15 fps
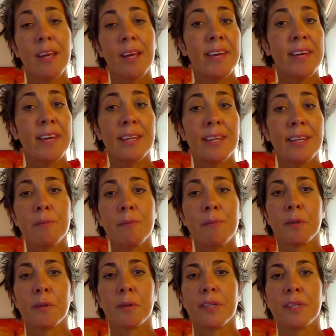We had teams
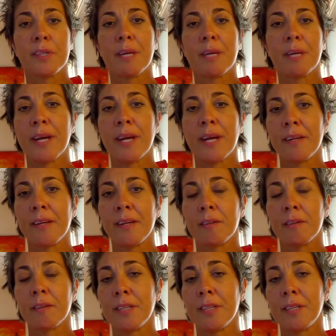hosting their binaries
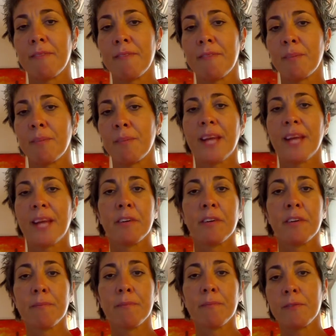on TFS platform,
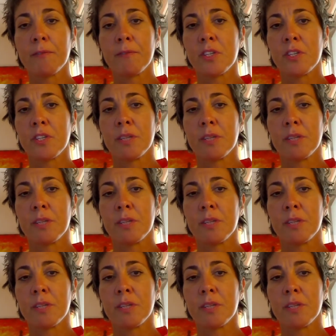which is